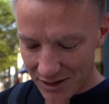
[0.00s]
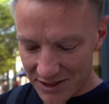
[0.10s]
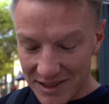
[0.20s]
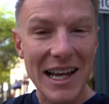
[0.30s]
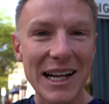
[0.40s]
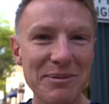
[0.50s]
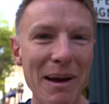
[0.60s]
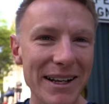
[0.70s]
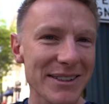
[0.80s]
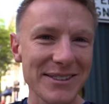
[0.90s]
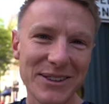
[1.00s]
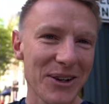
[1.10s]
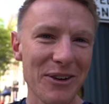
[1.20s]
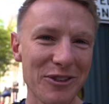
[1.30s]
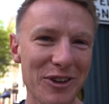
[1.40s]
it's Tex-Mex. Don't
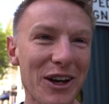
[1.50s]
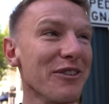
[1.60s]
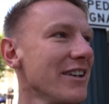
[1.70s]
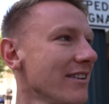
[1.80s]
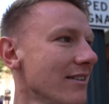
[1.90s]
know if you've heard of it.